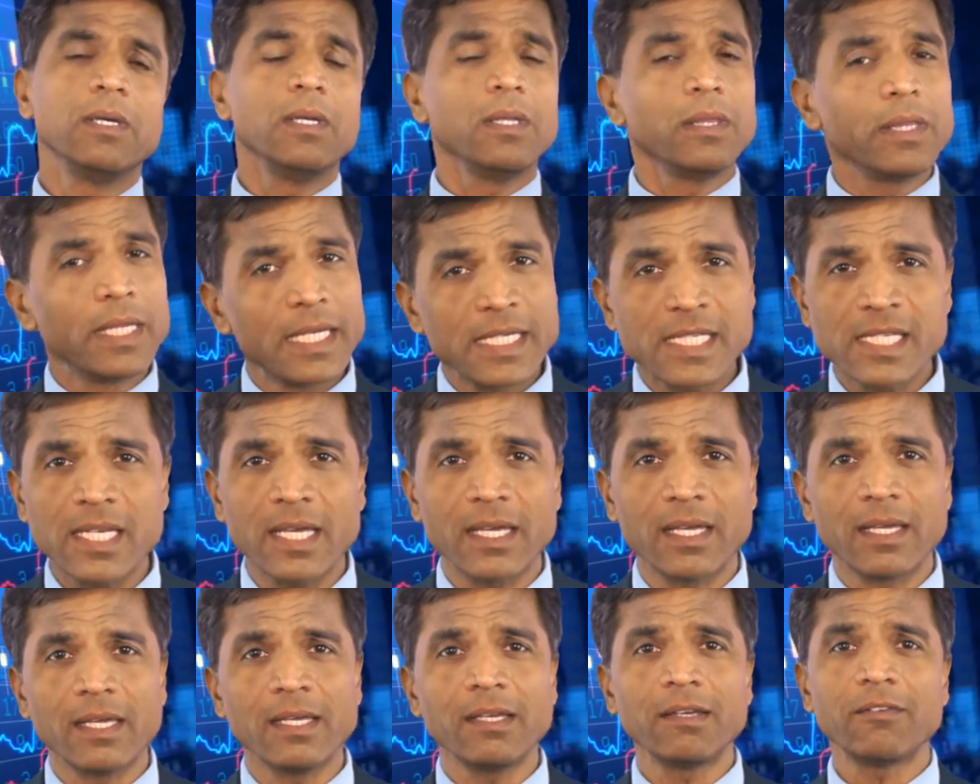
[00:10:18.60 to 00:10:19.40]
They
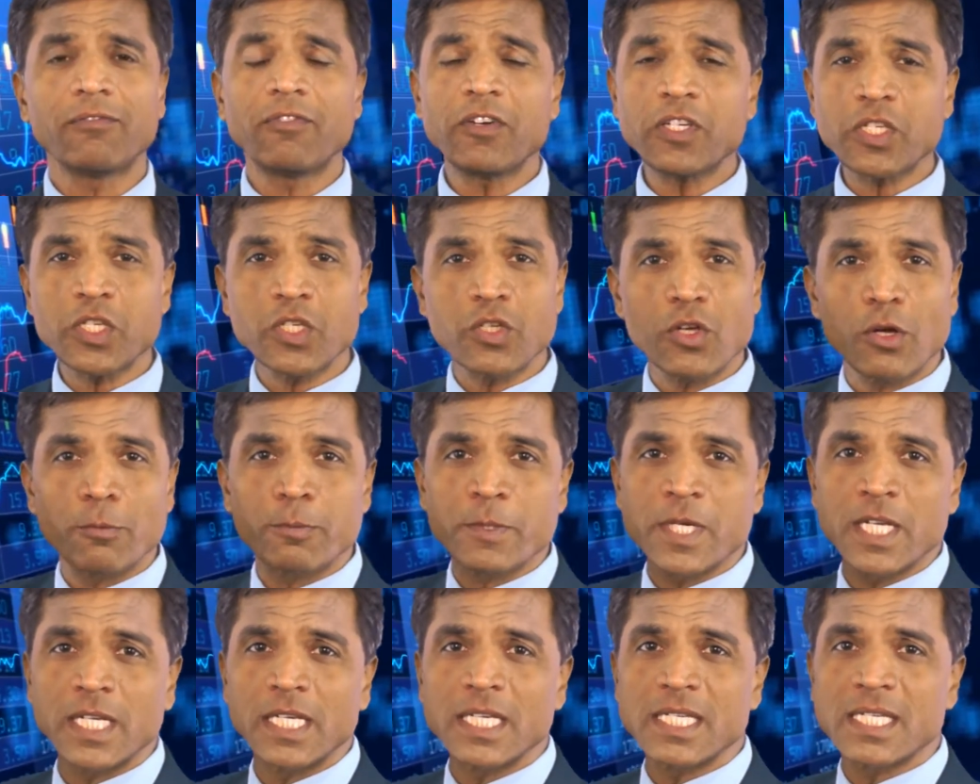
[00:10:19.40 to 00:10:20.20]
say first
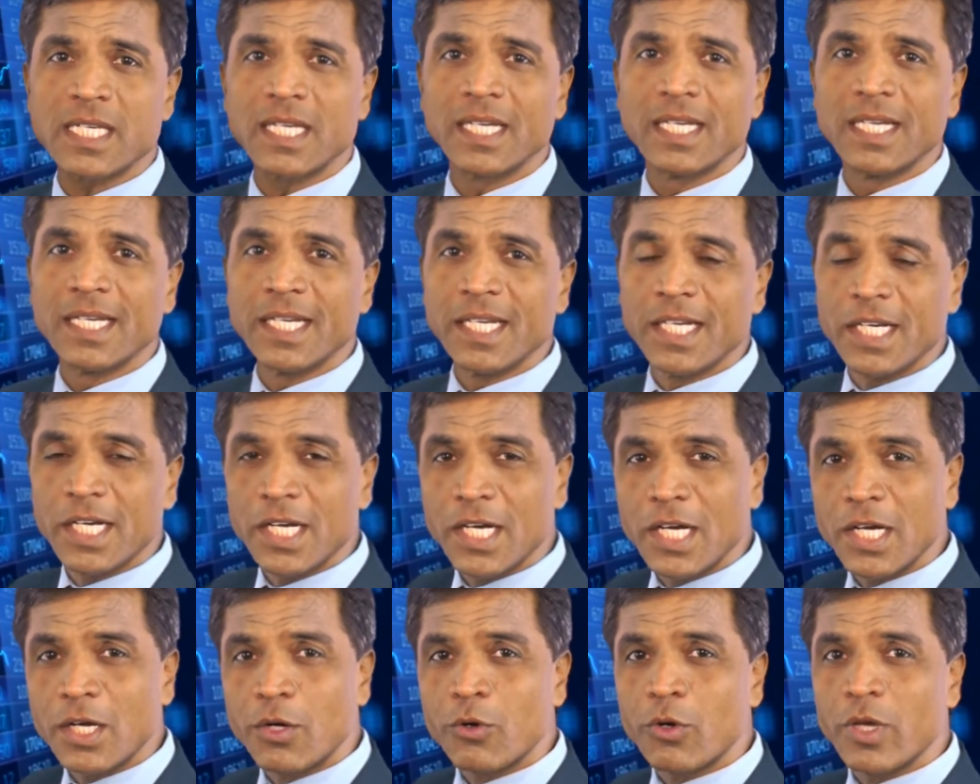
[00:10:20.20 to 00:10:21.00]
option is
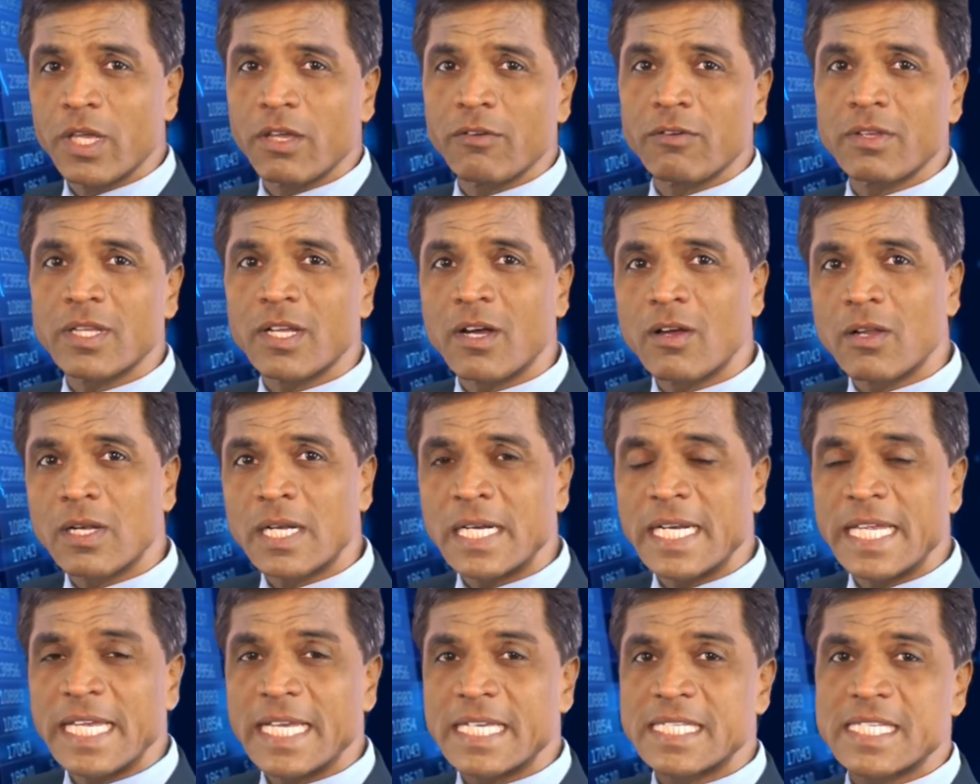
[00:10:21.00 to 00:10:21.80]
going with
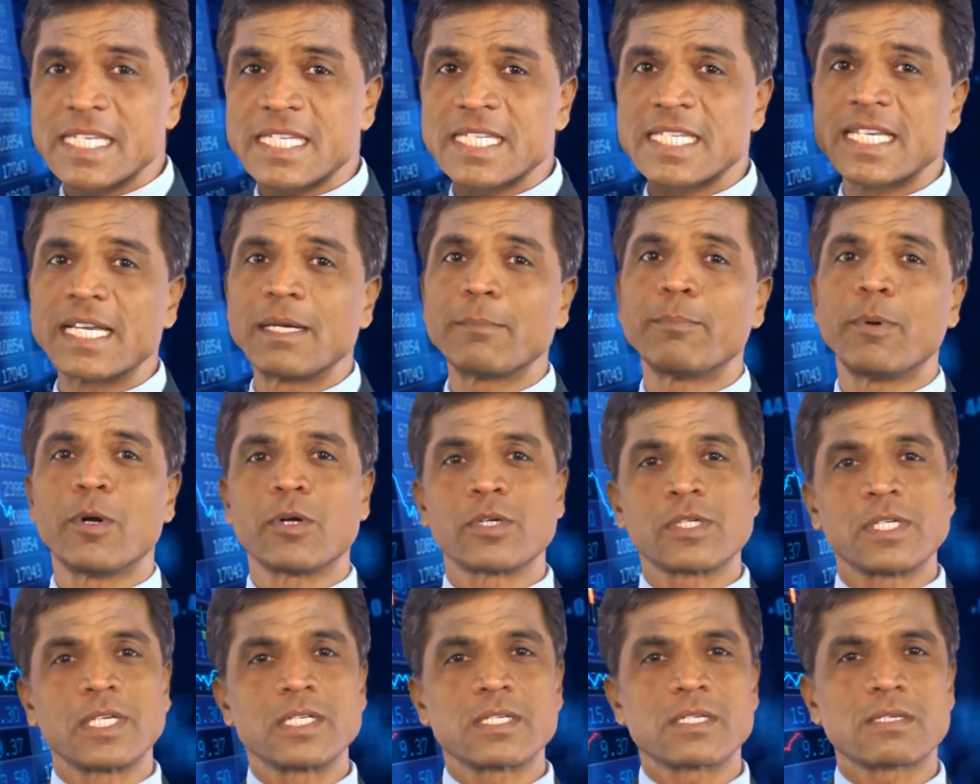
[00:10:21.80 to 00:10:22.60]
already existing
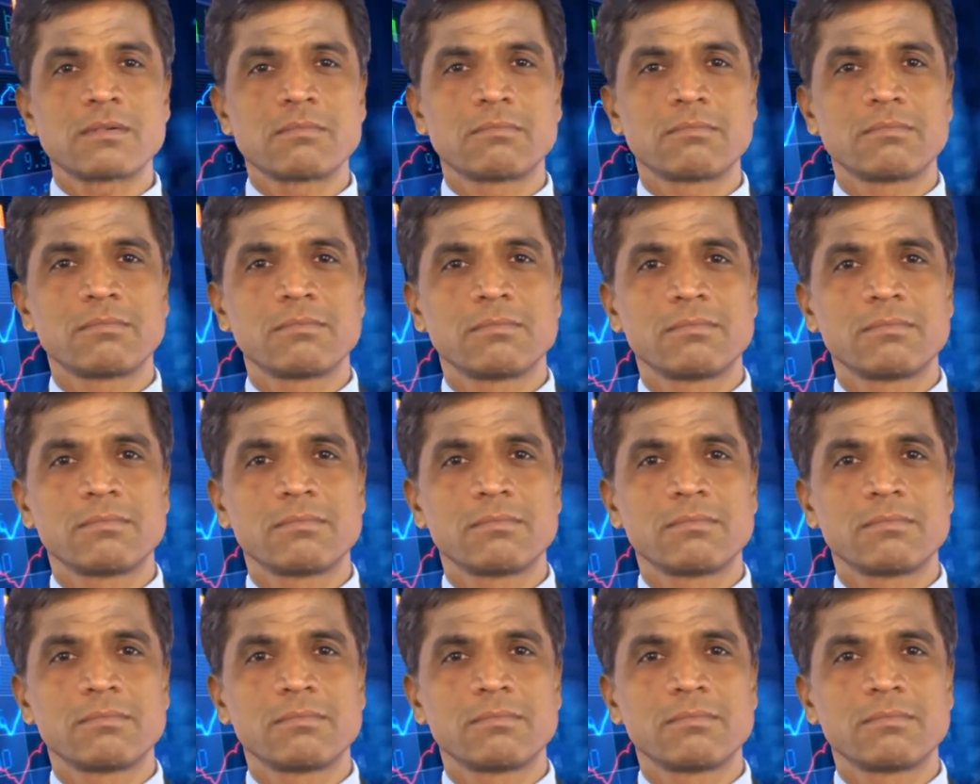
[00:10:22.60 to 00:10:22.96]
partners.